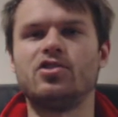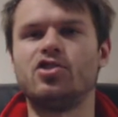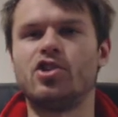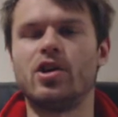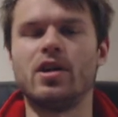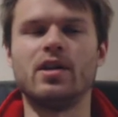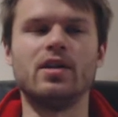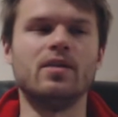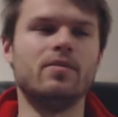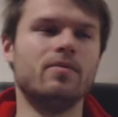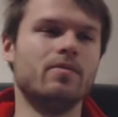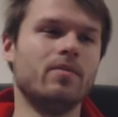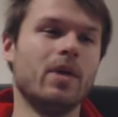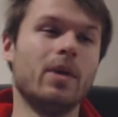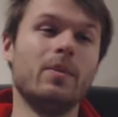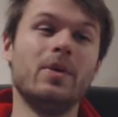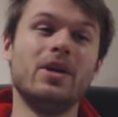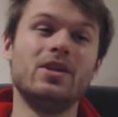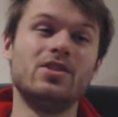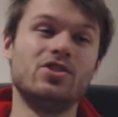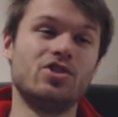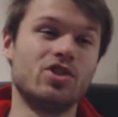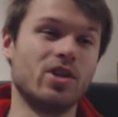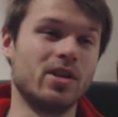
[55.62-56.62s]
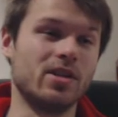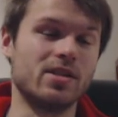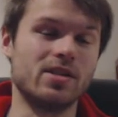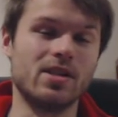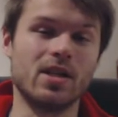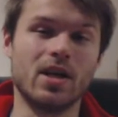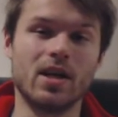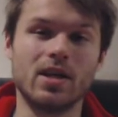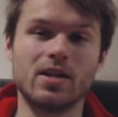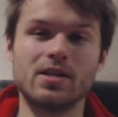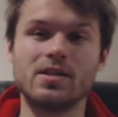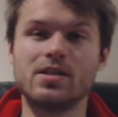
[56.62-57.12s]
chin, maybe his
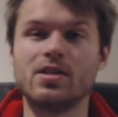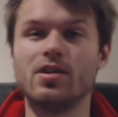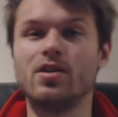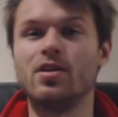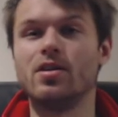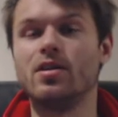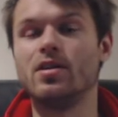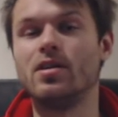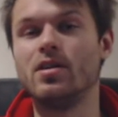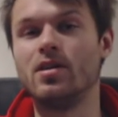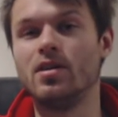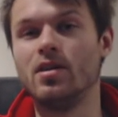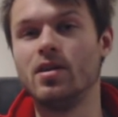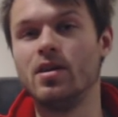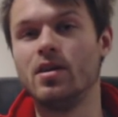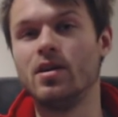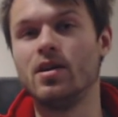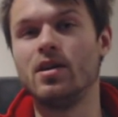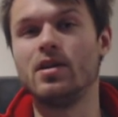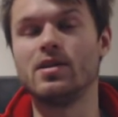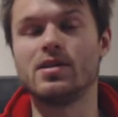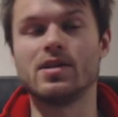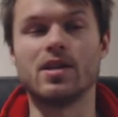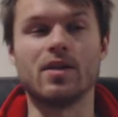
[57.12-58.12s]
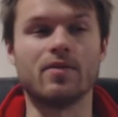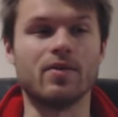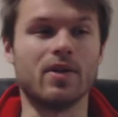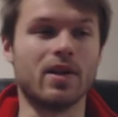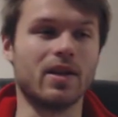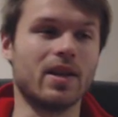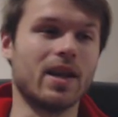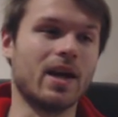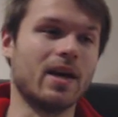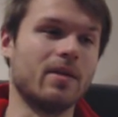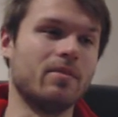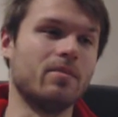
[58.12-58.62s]
chin's not as good and stuff
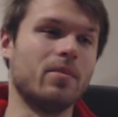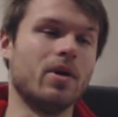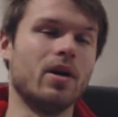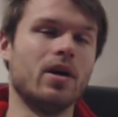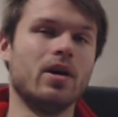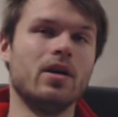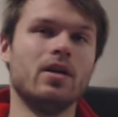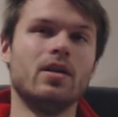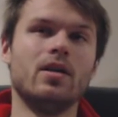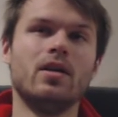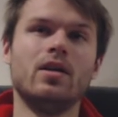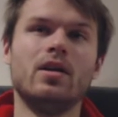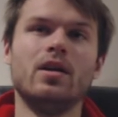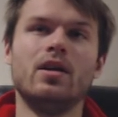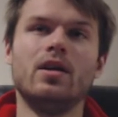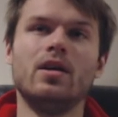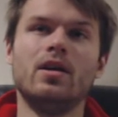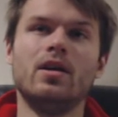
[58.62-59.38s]
like that, but